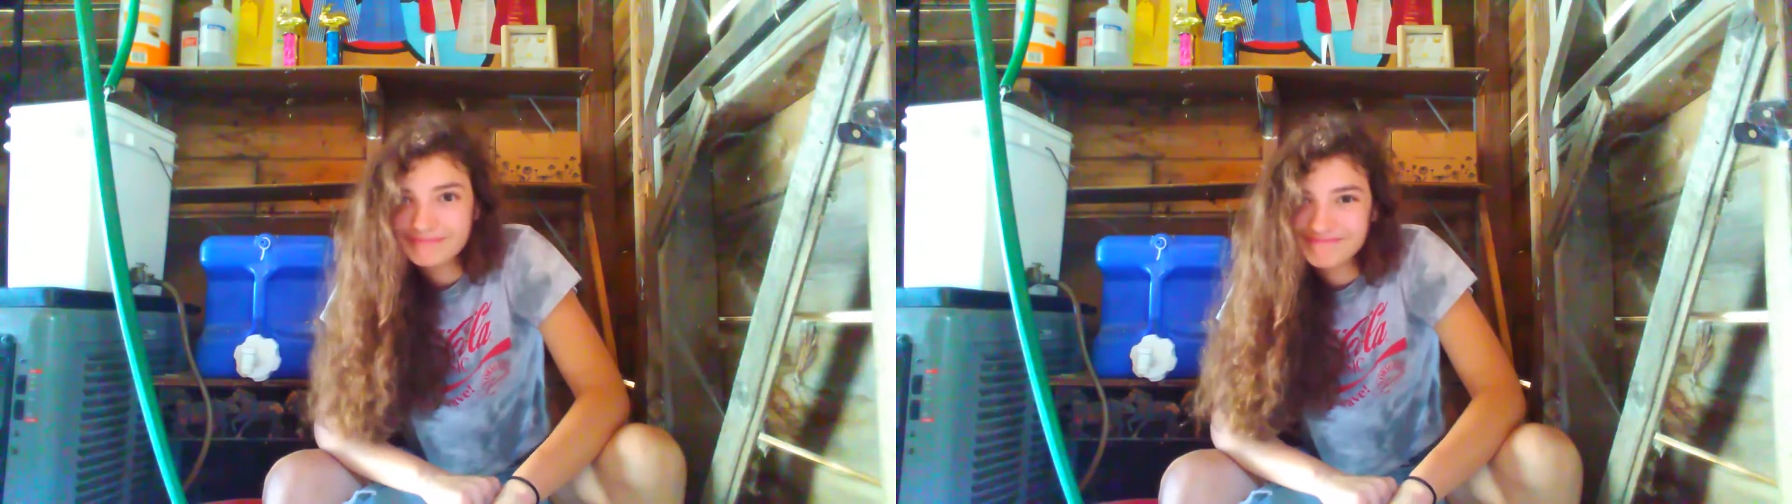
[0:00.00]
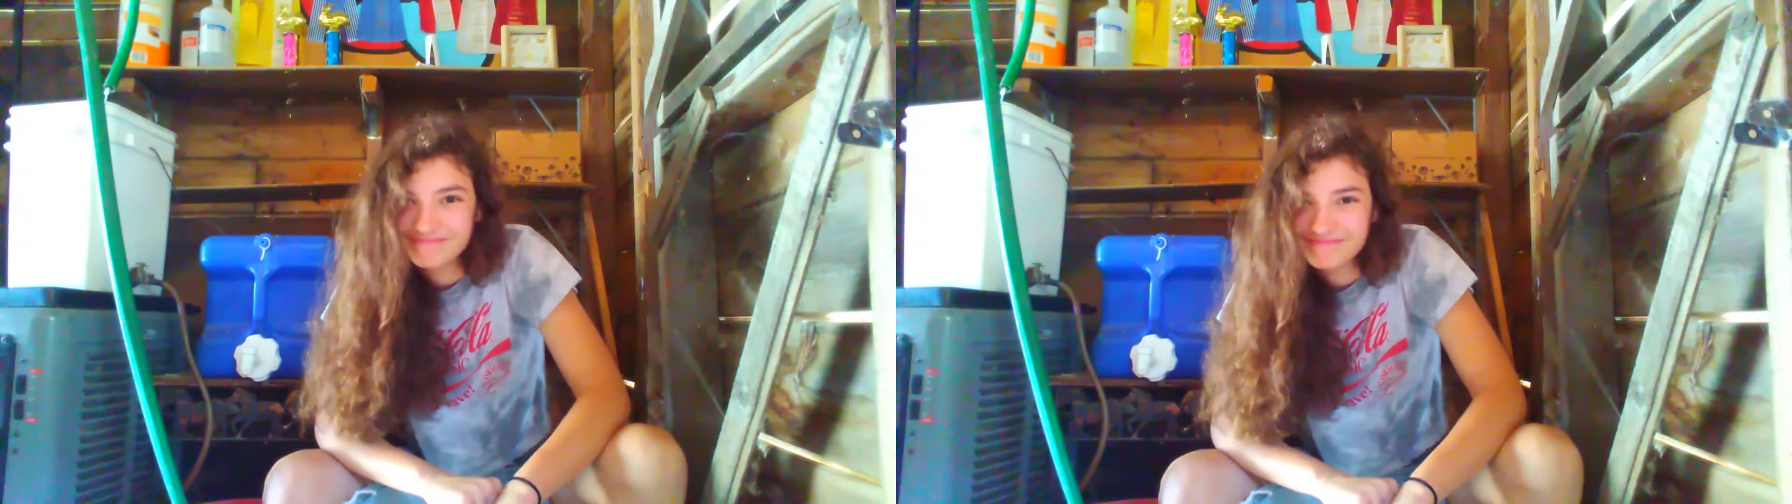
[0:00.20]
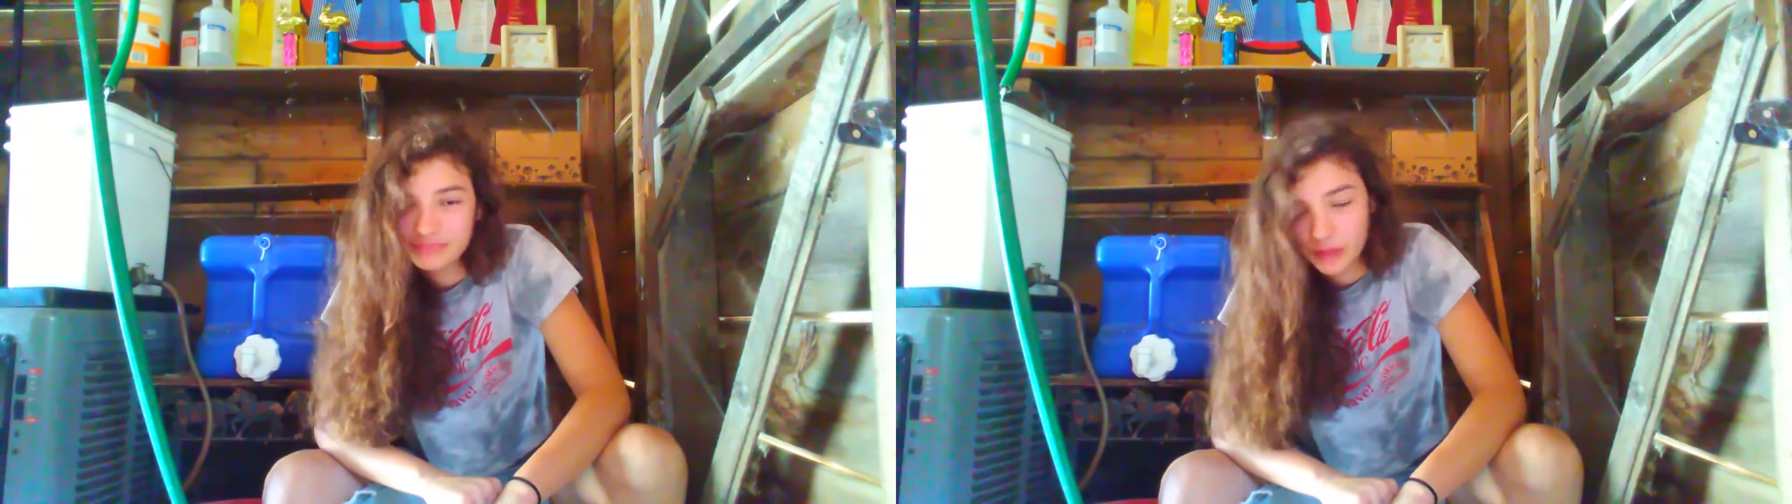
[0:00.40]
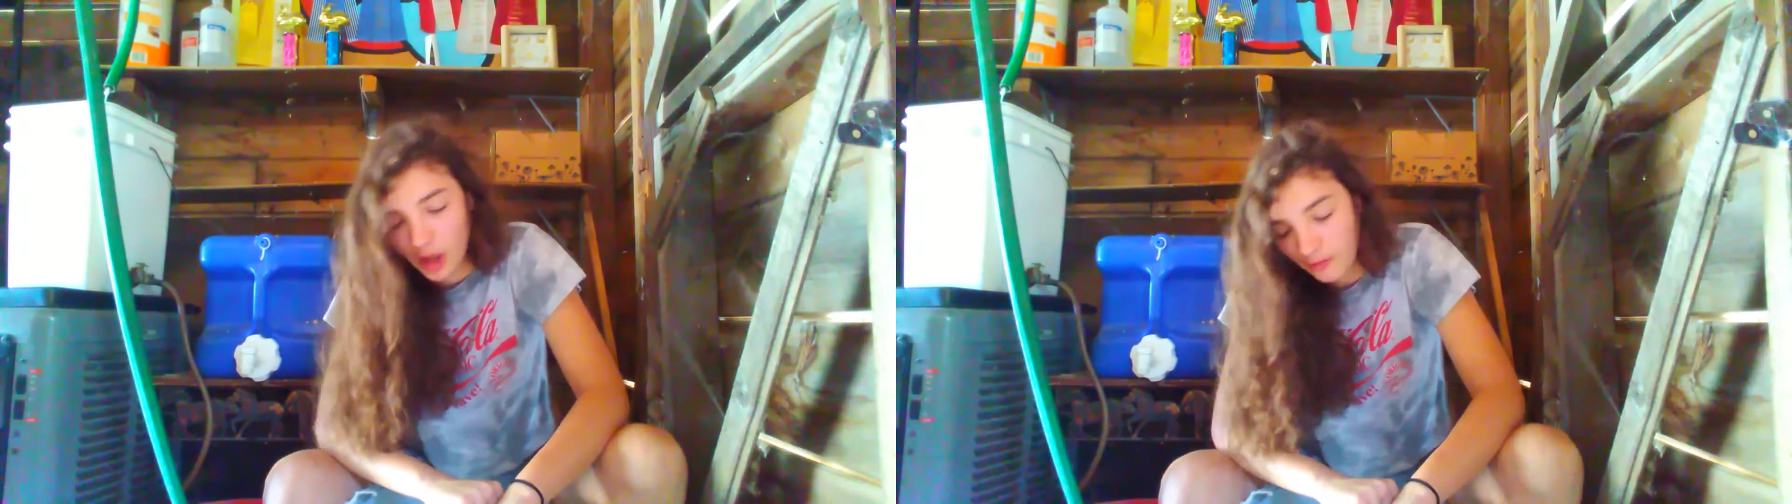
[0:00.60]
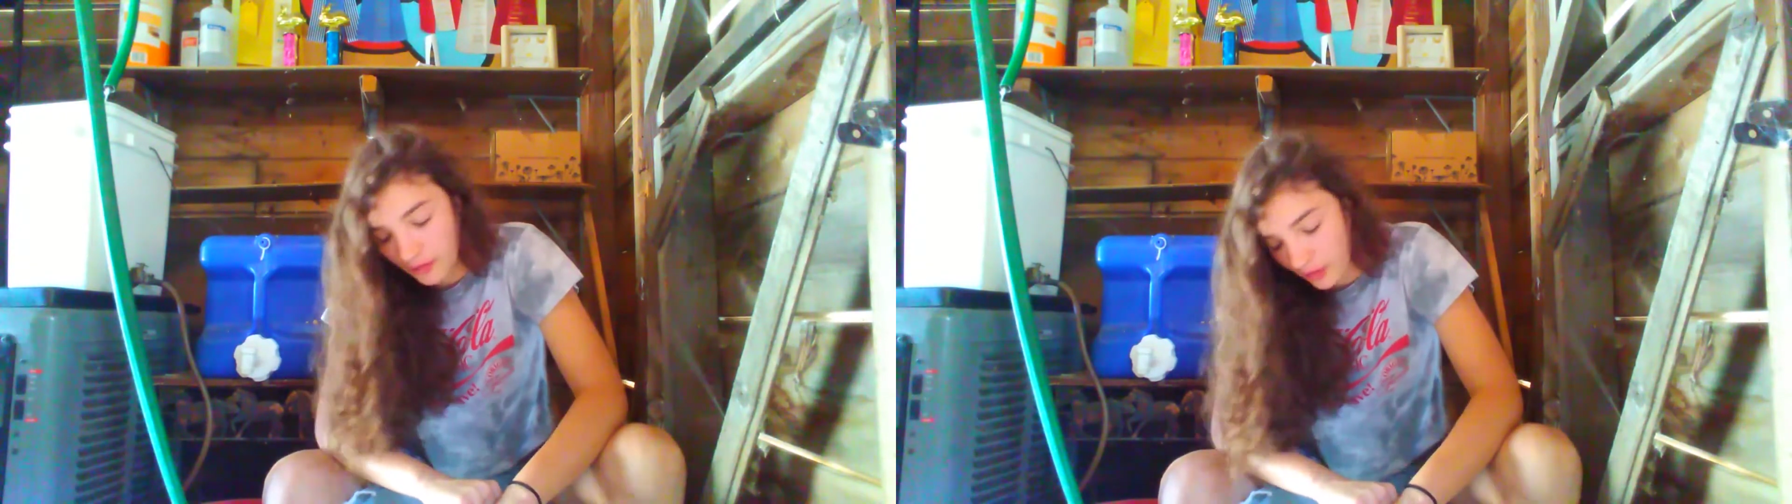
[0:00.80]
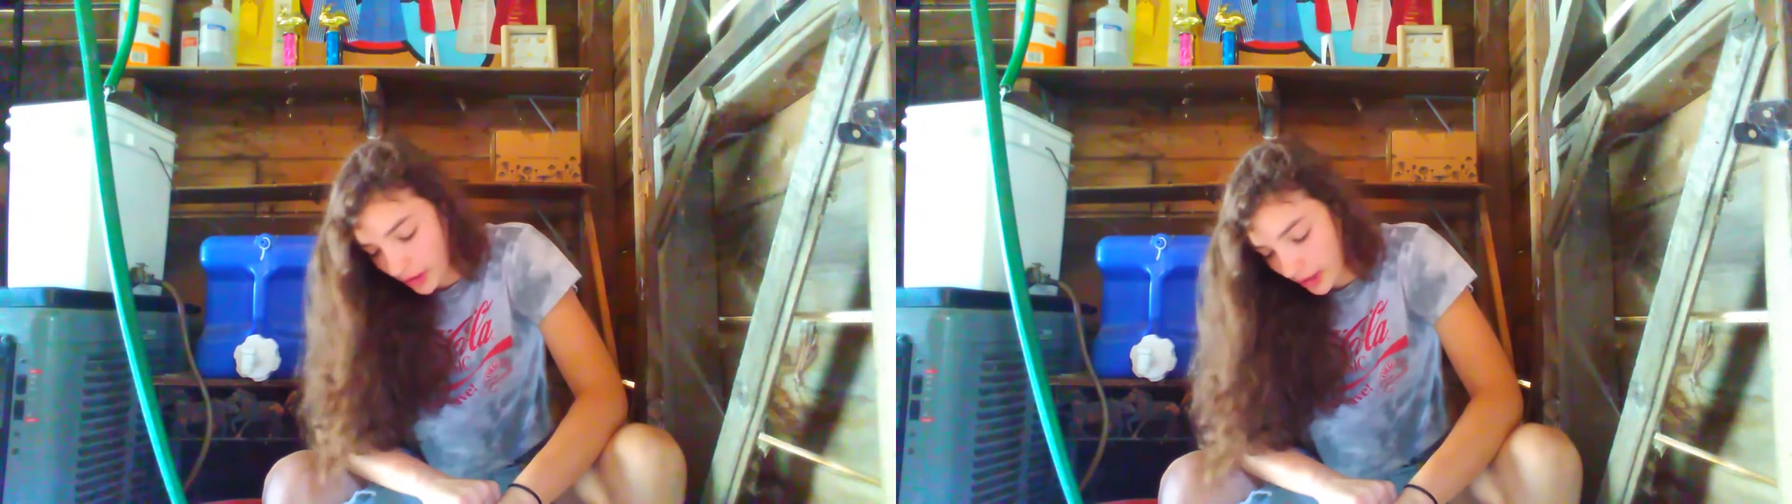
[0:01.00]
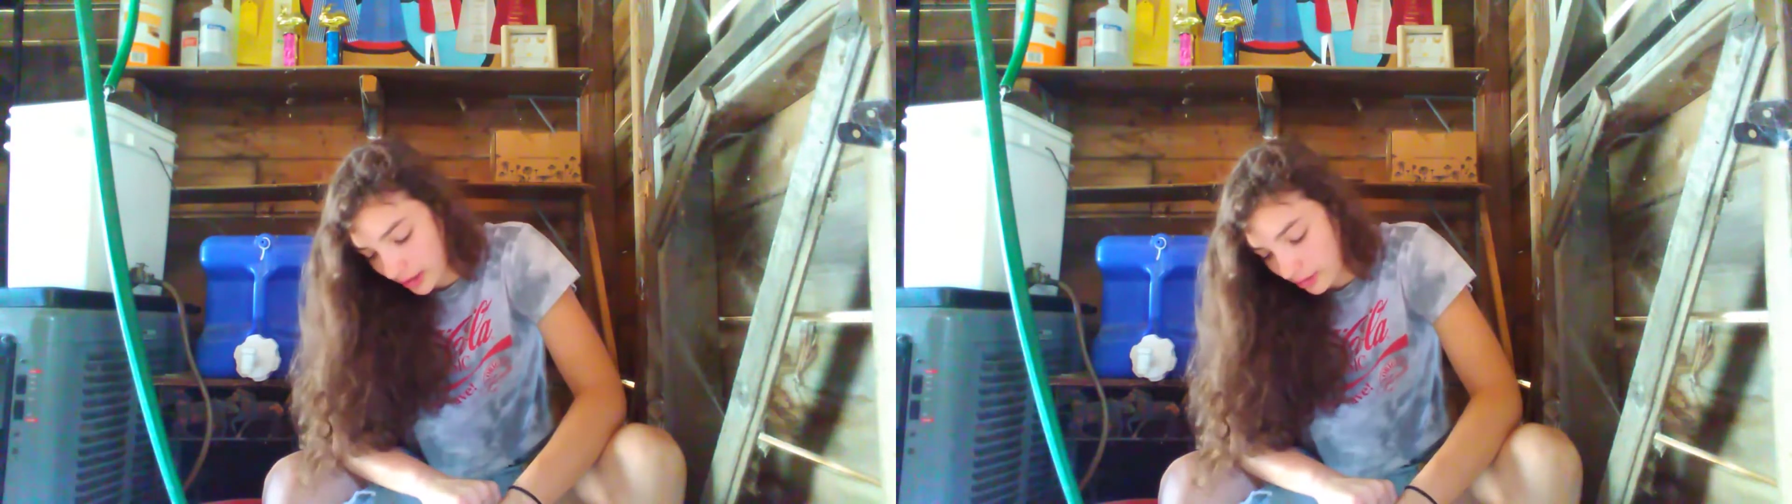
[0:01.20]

not very likely.